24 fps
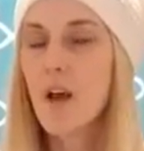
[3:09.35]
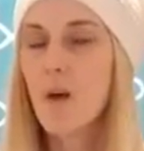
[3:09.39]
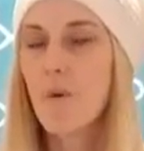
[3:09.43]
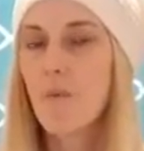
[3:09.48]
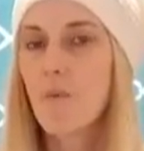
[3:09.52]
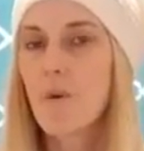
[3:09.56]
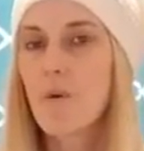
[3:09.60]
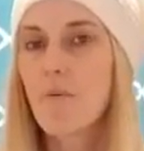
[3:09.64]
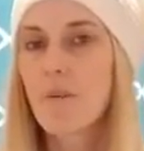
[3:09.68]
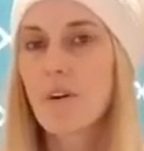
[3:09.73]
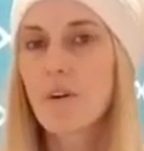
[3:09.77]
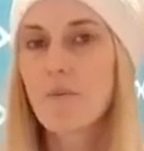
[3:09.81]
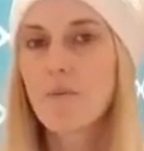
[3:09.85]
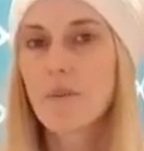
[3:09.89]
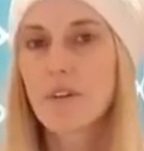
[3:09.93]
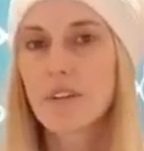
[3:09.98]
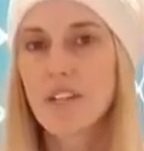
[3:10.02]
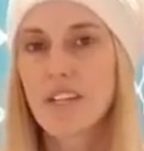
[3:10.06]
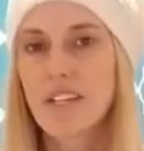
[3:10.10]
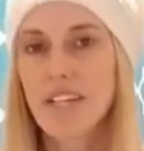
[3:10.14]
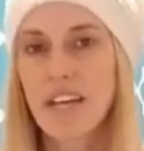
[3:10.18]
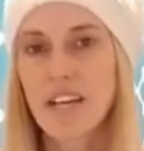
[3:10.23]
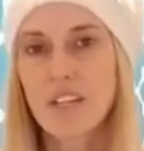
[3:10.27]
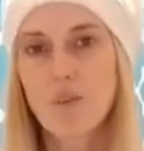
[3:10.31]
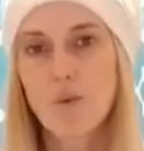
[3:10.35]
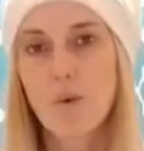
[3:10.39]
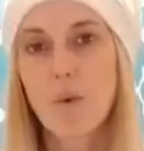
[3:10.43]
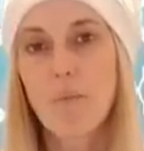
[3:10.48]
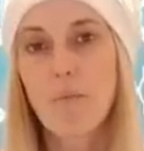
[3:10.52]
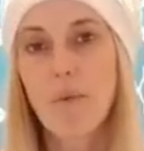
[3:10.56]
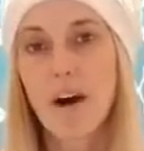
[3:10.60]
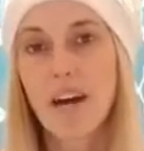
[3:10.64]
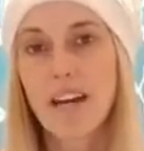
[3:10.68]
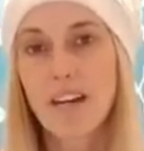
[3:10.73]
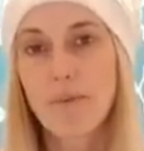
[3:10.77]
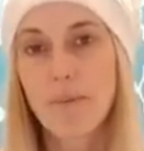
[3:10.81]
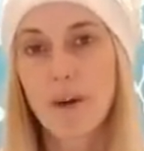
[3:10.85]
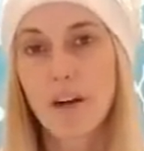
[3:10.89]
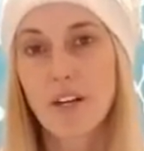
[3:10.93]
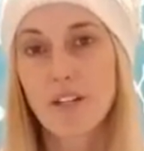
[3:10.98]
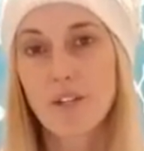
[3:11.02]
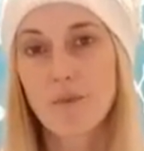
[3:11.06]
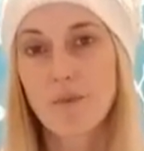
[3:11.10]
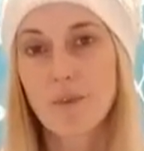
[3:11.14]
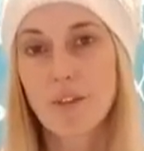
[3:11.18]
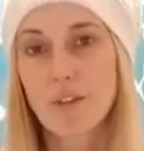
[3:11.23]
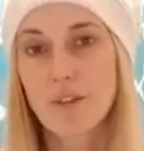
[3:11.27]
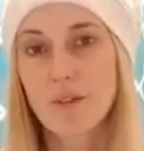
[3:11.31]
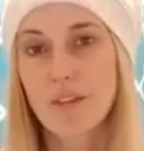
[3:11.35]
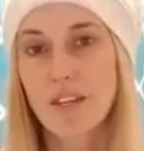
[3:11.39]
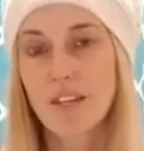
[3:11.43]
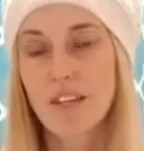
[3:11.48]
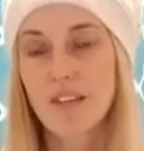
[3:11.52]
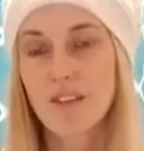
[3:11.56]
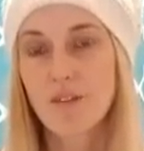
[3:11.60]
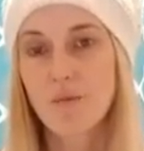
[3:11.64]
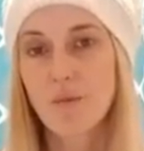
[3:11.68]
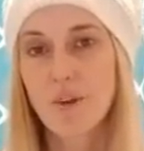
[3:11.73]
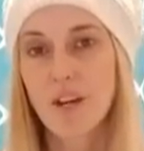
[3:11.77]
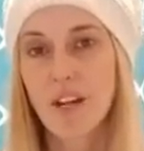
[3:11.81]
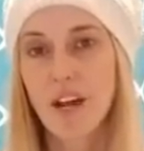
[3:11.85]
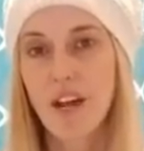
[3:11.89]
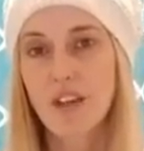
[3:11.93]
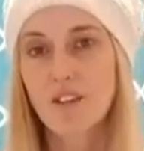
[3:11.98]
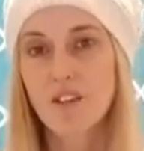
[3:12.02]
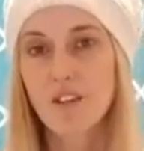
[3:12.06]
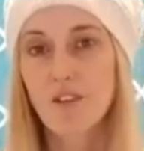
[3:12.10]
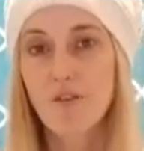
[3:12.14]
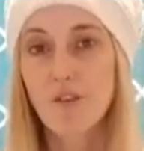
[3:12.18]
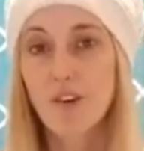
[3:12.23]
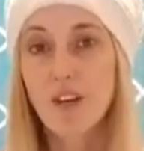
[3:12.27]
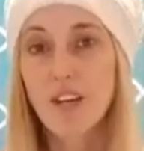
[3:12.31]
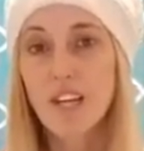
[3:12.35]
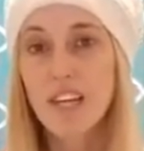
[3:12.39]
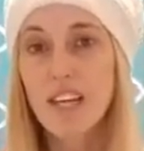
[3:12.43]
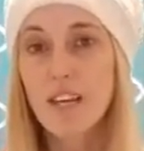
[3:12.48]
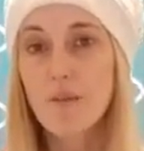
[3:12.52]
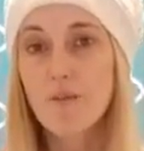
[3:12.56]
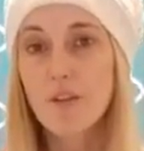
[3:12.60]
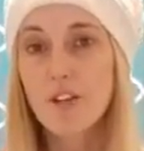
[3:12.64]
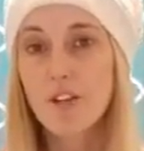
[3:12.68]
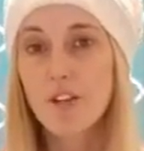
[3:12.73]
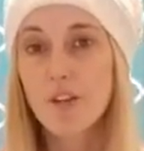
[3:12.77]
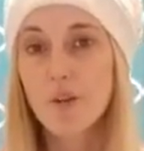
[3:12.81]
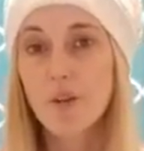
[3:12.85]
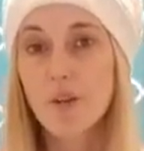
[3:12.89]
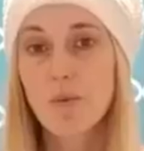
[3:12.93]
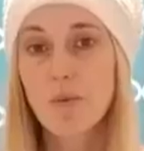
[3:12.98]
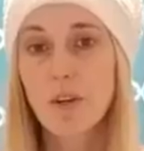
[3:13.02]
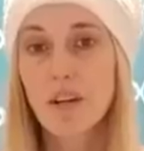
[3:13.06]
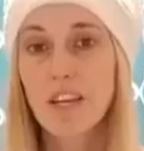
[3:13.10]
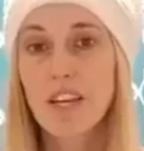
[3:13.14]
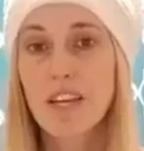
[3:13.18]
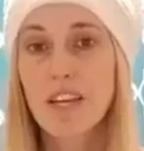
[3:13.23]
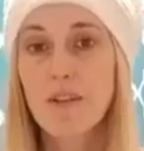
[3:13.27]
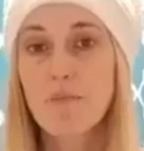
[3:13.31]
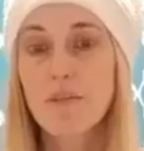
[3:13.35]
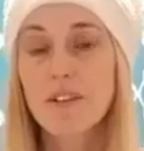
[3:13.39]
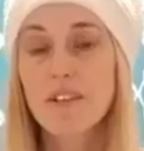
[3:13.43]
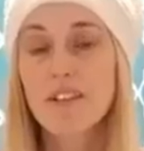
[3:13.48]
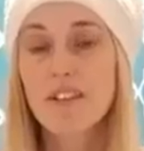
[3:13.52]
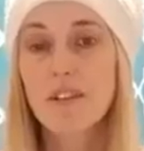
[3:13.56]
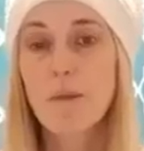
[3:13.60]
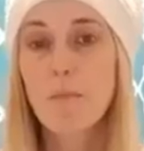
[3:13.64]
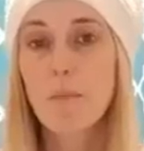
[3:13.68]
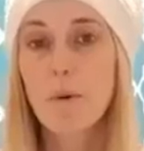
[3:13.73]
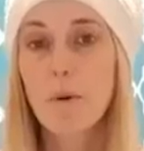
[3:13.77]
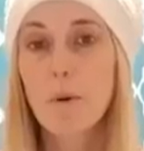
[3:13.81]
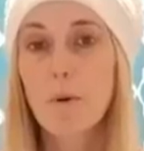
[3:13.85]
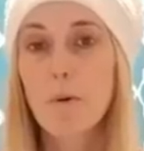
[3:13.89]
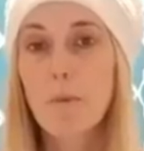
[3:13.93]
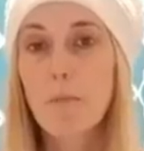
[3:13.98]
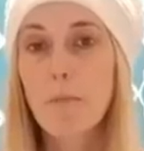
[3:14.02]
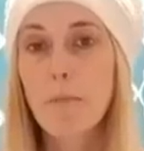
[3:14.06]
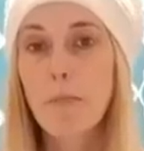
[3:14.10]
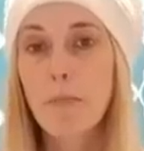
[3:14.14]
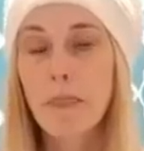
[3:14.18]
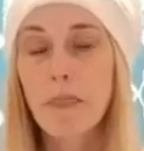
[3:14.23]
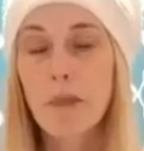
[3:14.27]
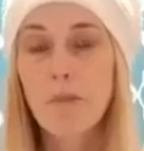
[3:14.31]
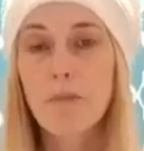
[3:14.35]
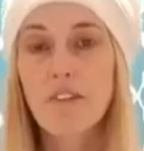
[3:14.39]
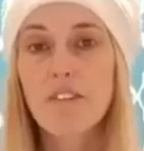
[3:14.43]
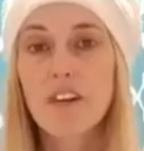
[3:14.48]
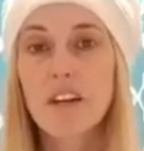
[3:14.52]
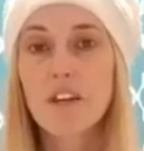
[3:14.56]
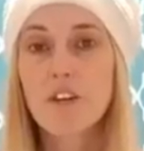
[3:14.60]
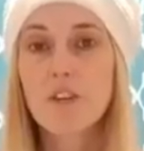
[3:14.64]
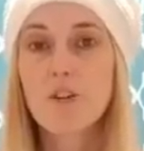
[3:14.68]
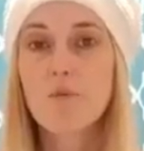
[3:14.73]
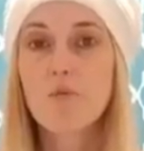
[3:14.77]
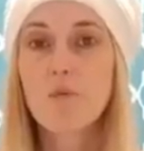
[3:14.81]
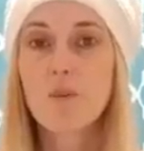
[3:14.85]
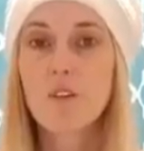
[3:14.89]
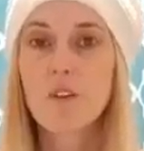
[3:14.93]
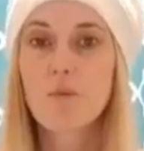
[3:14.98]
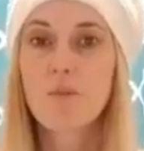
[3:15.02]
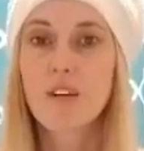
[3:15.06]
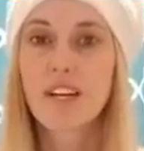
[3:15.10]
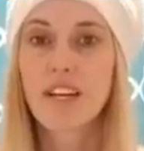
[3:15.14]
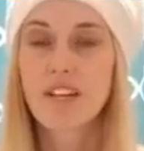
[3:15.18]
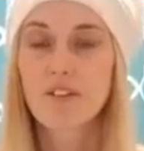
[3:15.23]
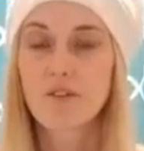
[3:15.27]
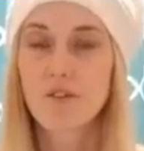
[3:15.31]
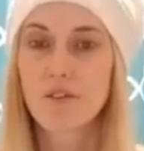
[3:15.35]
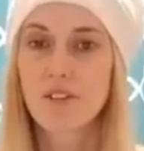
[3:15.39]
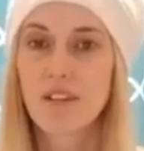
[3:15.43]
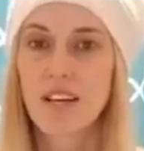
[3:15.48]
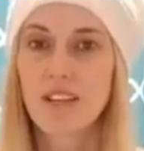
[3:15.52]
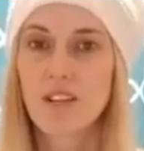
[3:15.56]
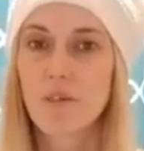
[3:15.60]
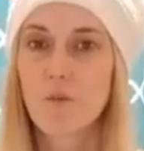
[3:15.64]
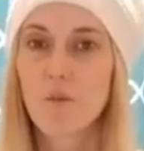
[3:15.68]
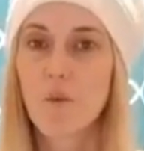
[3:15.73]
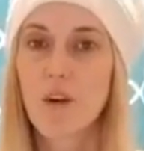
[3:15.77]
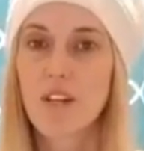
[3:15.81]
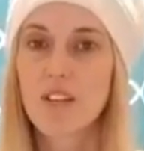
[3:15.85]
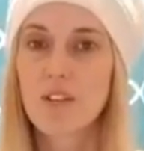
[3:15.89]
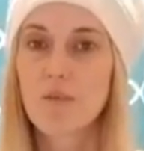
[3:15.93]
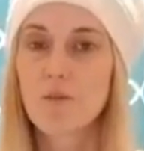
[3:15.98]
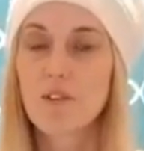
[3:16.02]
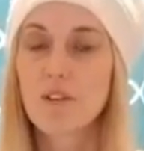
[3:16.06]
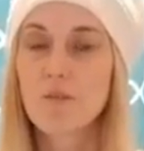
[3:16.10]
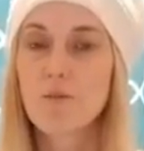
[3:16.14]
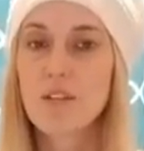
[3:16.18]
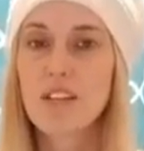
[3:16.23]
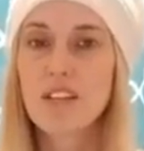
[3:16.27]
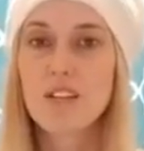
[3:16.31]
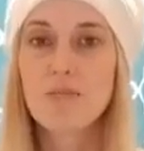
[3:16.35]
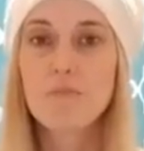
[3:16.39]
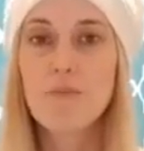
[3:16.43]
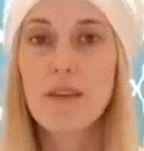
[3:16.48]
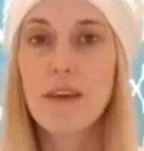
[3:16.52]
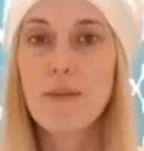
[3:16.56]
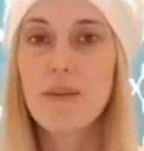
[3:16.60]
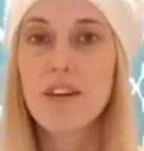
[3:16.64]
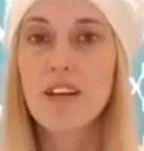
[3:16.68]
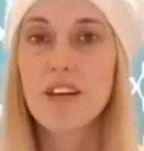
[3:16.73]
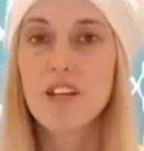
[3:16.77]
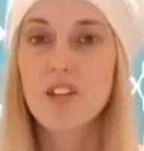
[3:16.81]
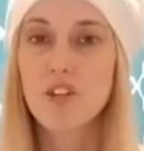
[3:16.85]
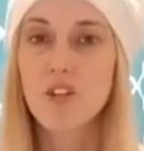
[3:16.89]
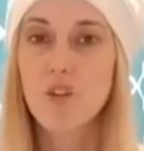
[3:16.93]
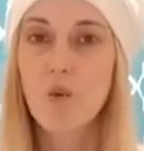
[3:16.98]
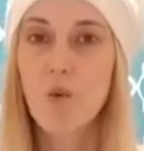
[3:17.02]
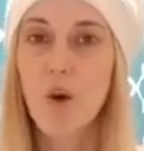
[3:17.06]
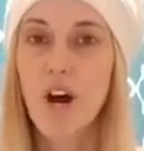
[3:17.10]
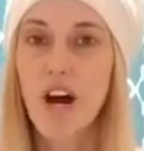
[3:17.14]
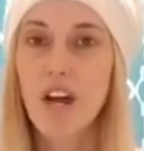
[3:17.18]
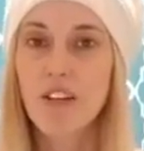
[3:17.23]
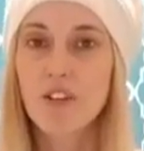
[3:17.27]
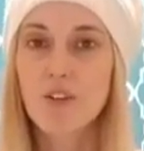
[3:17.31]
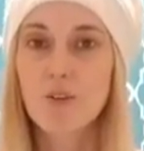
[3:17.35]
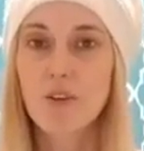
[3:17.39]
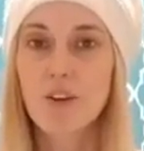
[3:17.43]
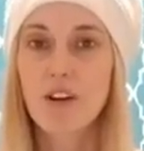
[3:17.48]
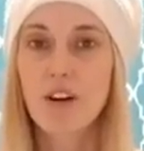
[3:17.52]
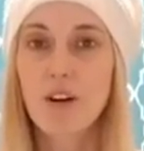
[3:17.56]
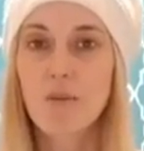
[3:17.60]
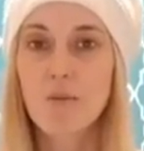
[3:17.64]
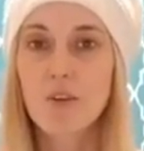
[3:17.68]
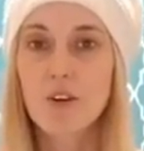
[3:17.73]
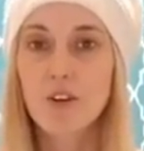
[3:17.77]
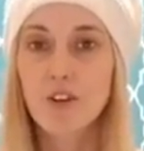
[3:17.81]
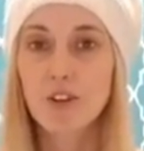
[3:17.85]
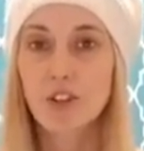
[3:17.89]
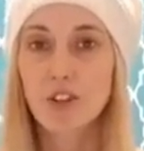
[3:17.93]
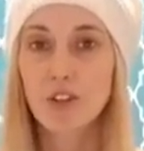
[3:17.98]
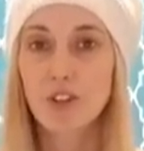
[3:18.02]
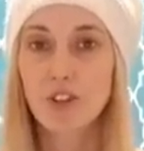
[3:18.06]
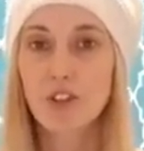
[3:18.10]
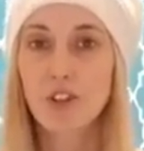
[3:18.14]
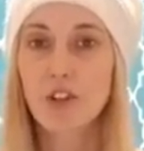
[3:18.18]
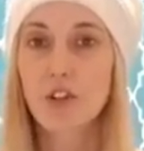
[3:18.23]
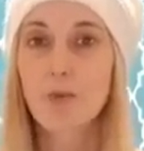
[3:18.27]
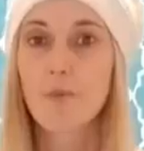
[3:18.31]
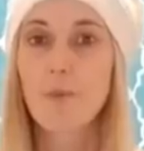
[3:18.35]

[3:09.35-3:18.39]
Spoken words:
We want to multitask what body parts we're using in this workout. So if we're going to keep it short, we're going to keep it simple, then we've got to do more than one exercise at once, which means maybe a squat to an arm curl to a shoulder